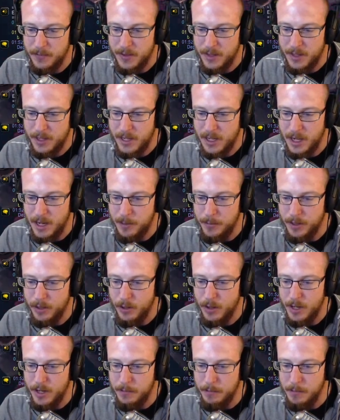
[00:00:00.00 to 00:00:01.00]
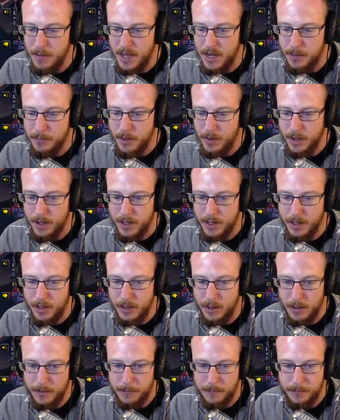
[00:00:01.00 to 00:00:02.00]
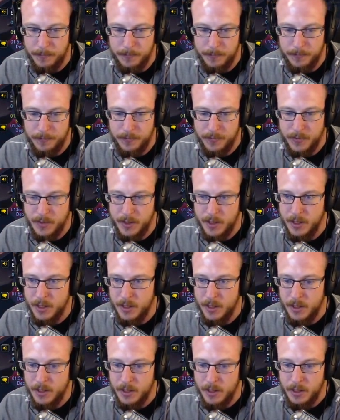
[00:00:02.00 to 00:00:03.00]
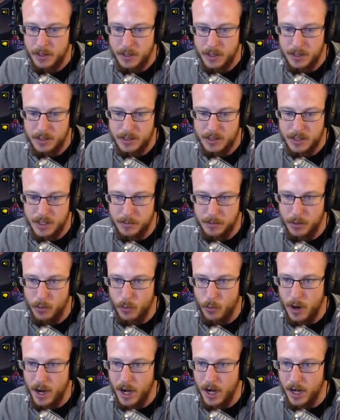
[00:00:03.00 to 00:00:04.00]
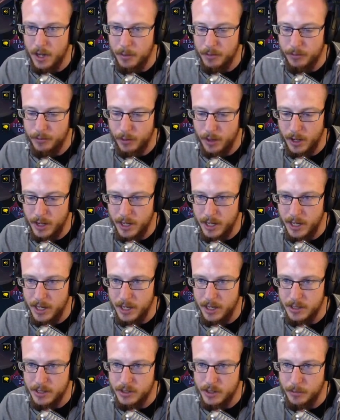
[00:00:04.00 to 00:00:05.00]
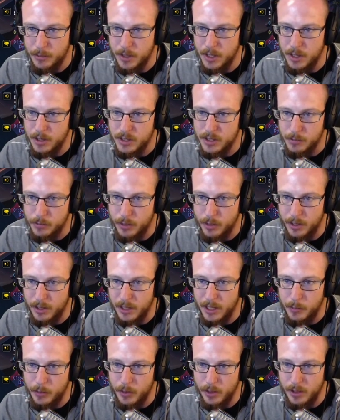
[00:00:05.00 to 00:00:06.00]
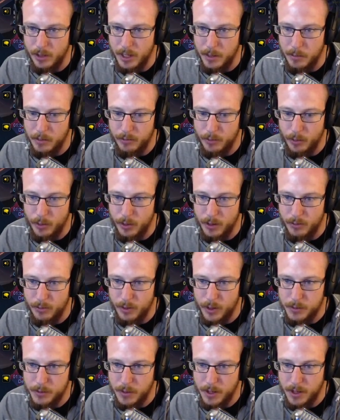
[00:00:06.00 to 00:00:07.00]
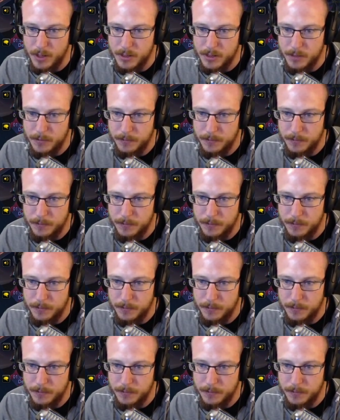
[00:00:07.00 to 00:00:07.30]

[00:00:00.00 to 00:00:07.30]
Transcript: Okay, I'm gonna go ahead and mana pot here because it's gonna be a while before I need it, so I'm gonna use them pretty liberally before the first boss,